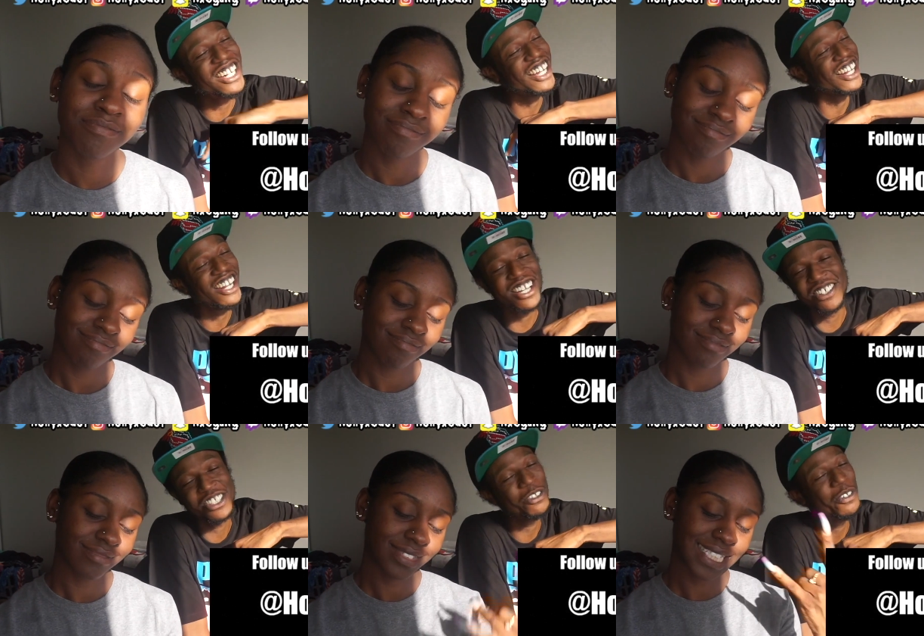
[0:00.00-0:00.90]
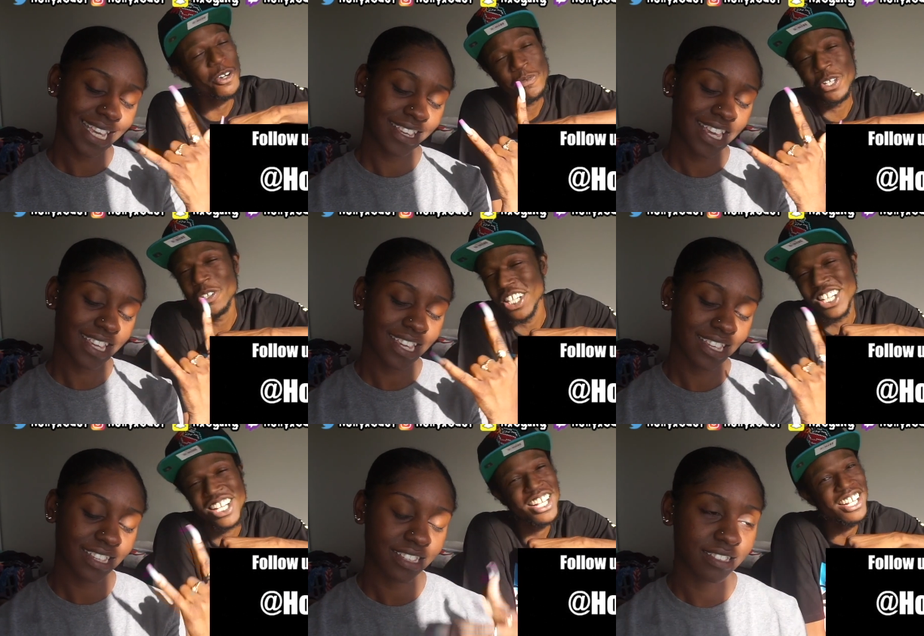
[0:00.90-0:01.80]
Speaker 1: of that lame shit. We don't be on
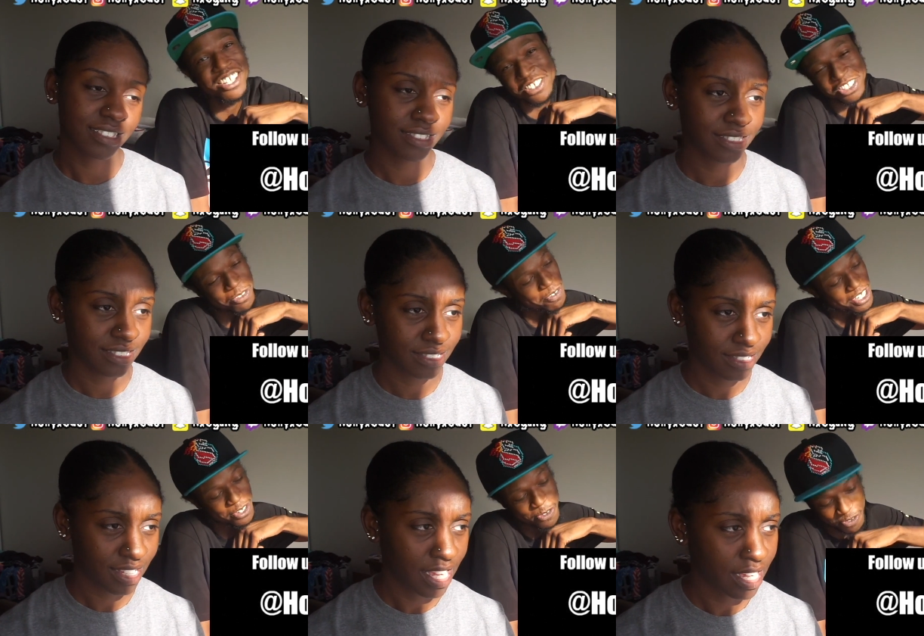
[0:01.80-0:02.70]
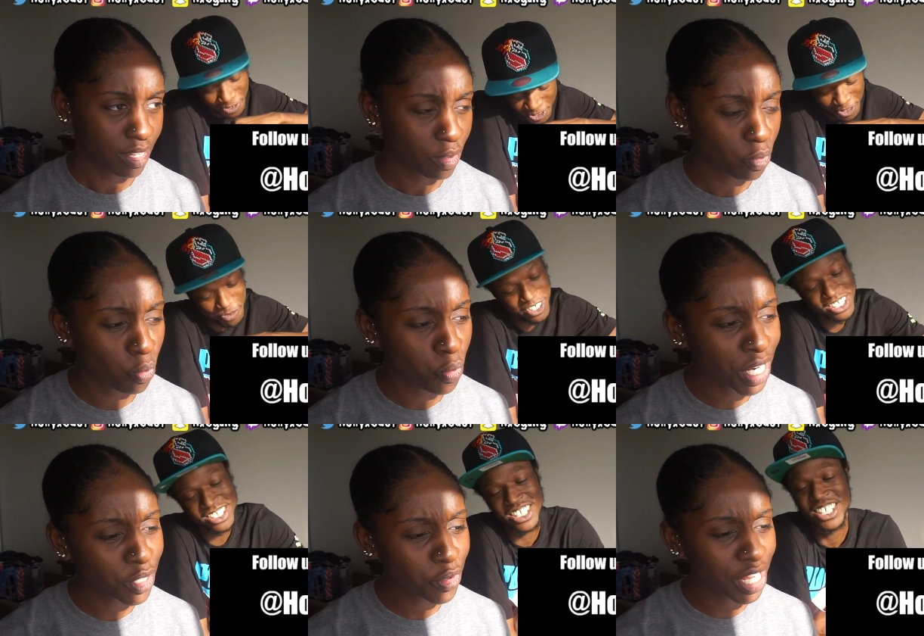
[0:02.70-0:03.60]
none of that lame shit, man. You feel me?
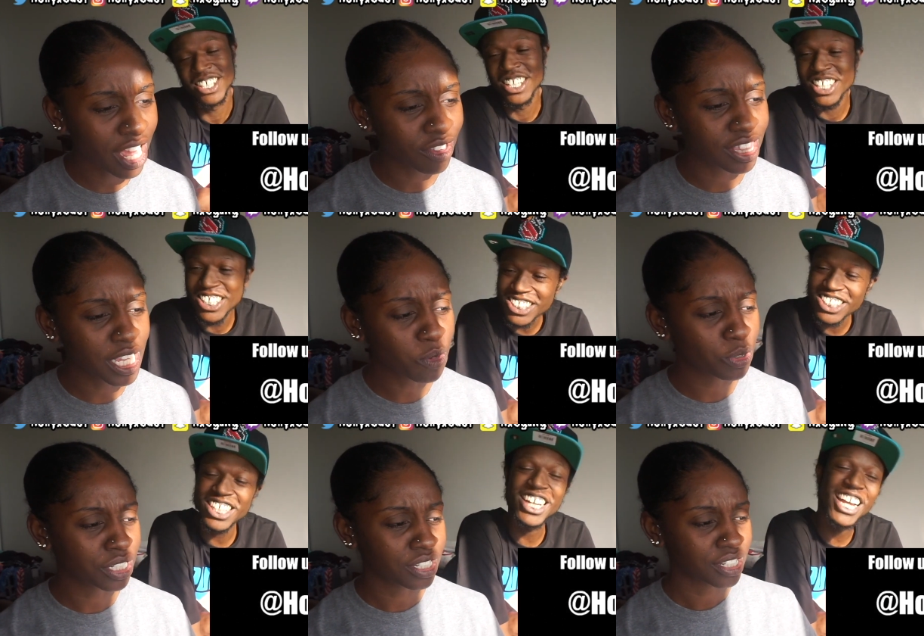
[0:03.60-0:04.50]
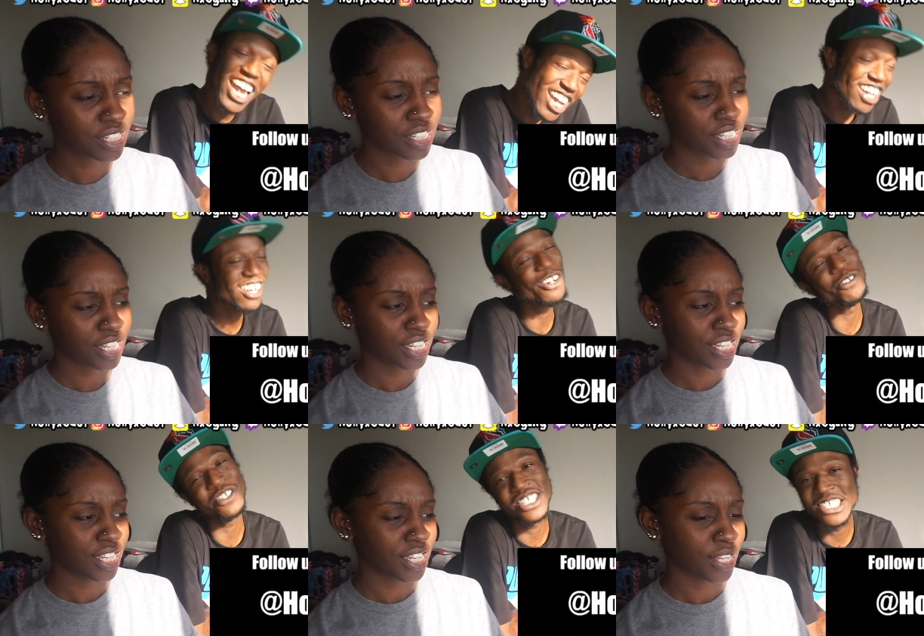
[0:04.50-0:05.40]
What do
Speaker 2: y'all think? It's we... the
Speaker 1: gang
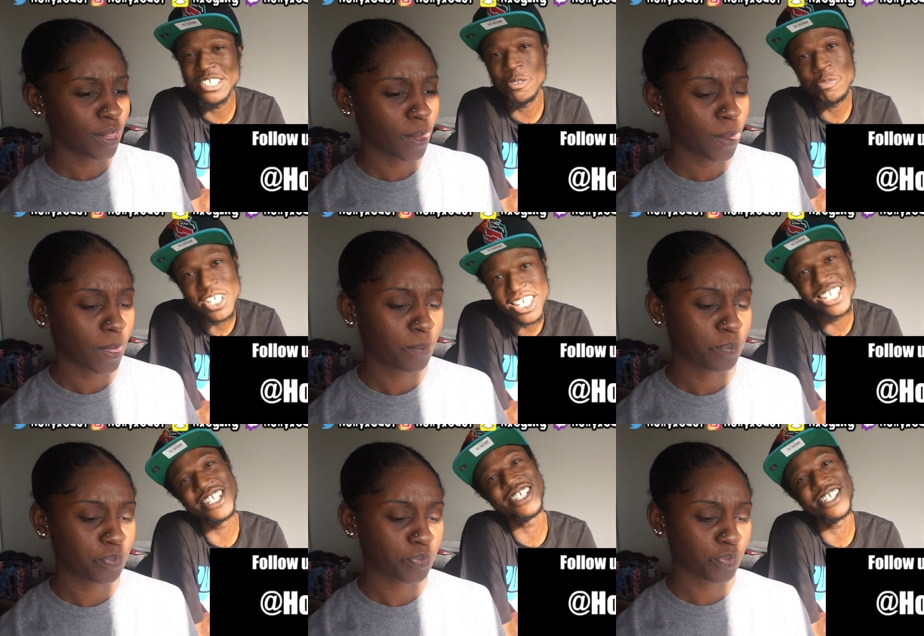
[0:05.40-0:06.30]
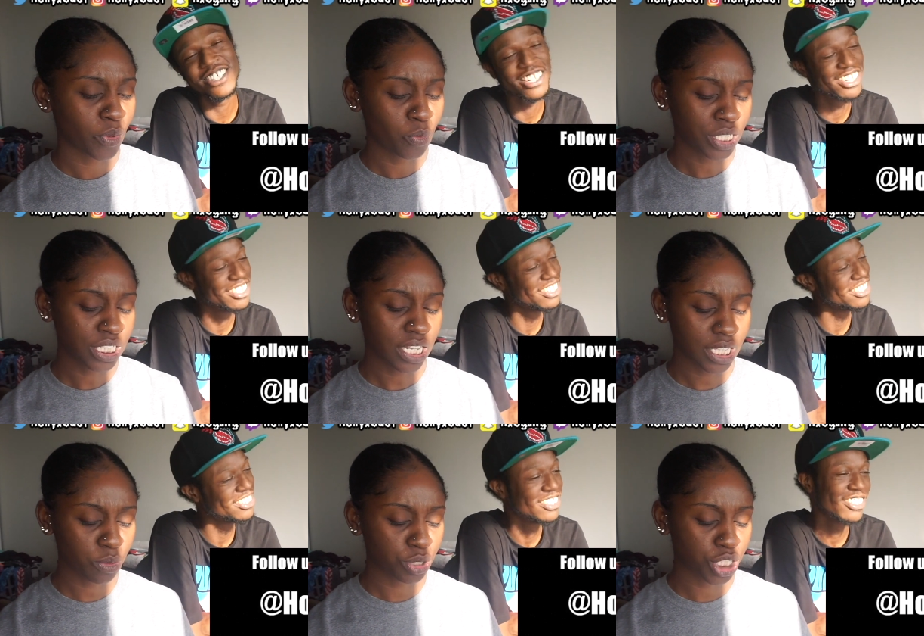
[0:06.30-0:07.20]
over here, man.
Speaker 2: What y'all
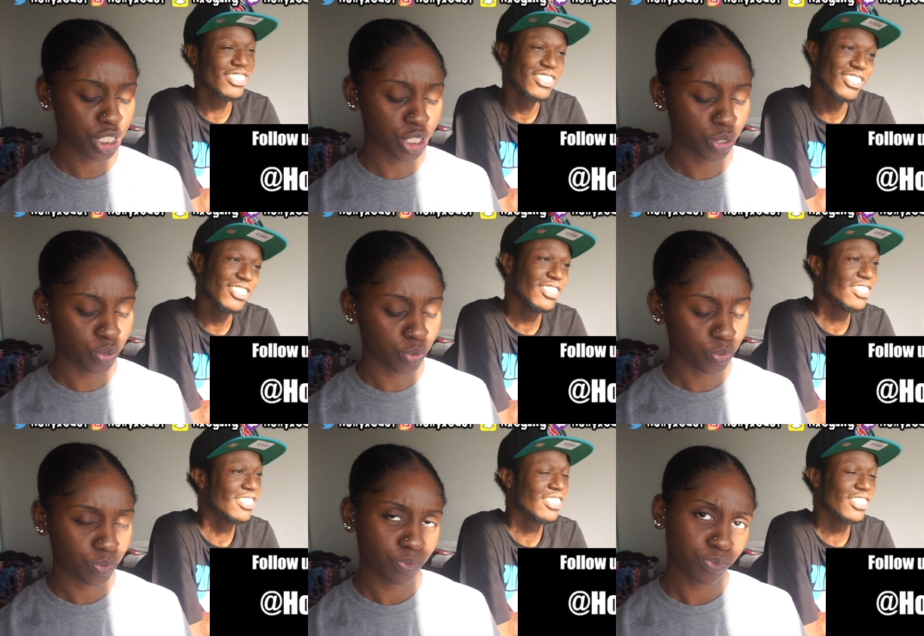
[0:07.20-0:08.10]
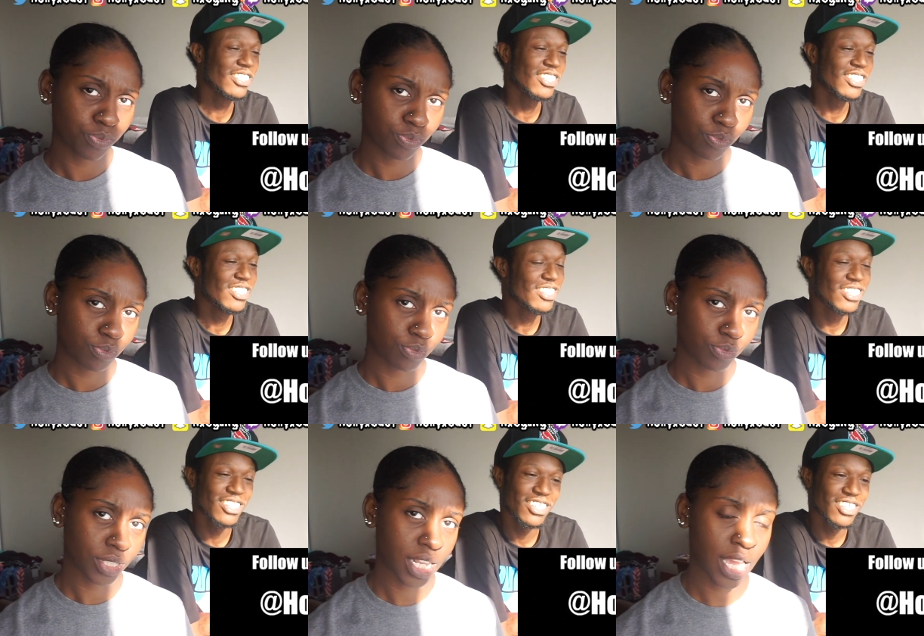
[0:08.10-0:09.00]
think we should do?
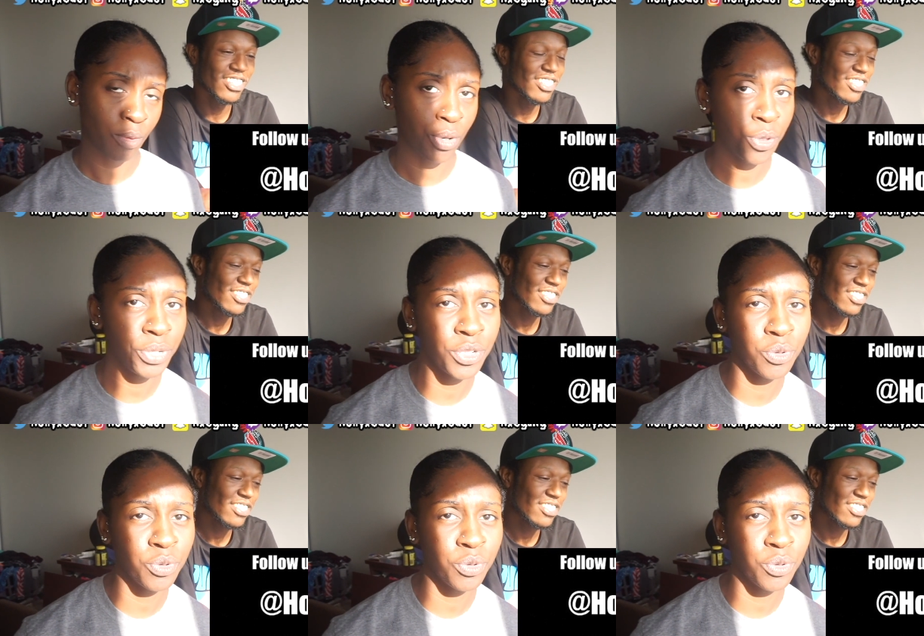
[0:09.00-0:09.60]
Like, what do we